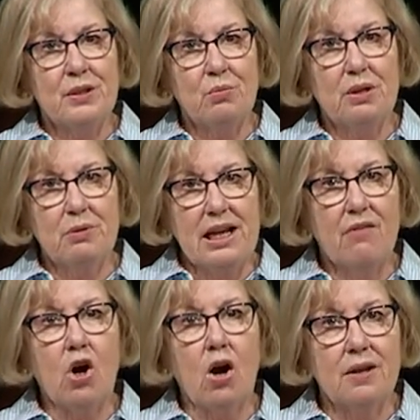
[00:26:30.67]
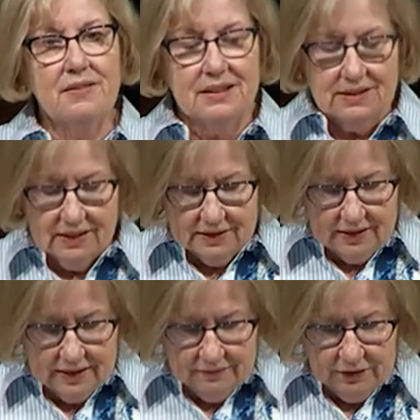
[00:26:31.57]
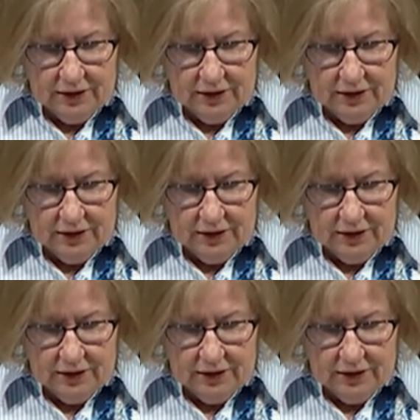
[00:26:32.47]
when we have a heart that's sensitive.